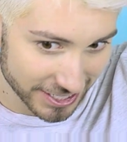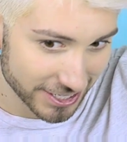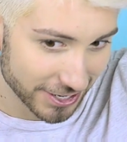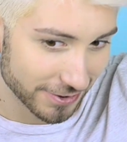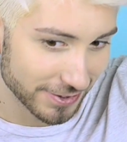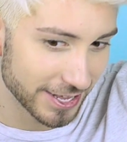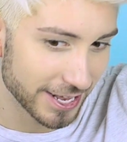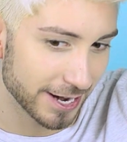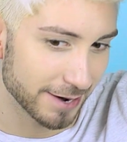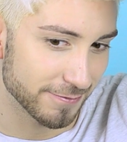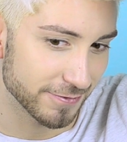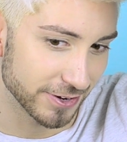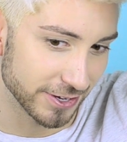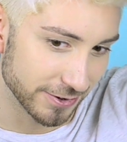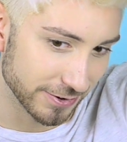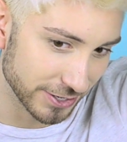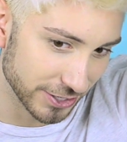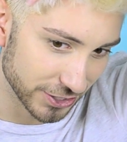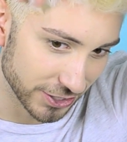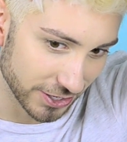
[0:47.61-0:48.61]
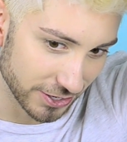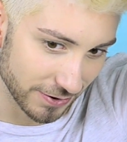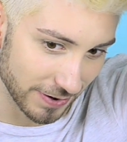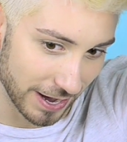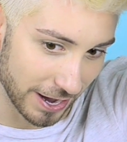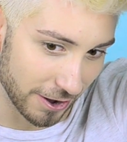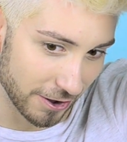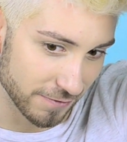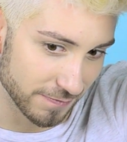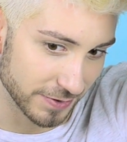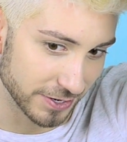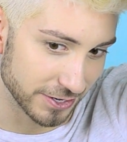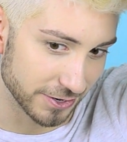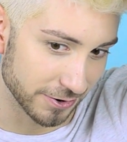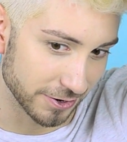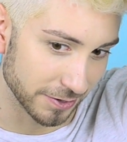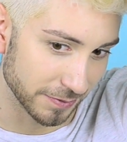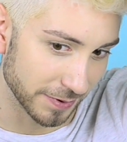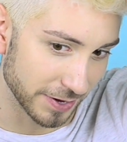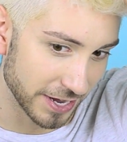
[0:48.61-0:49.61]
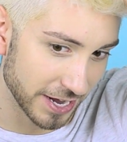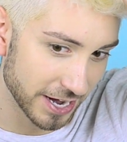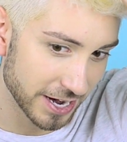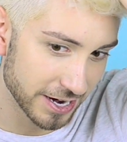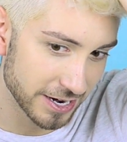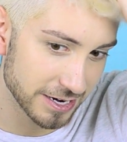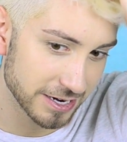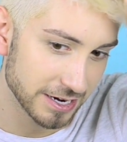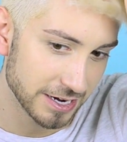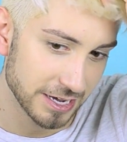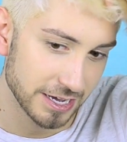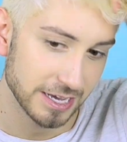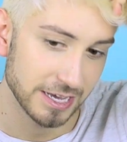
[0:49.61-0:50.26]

tone that up for you and show you how I've been toning my hair.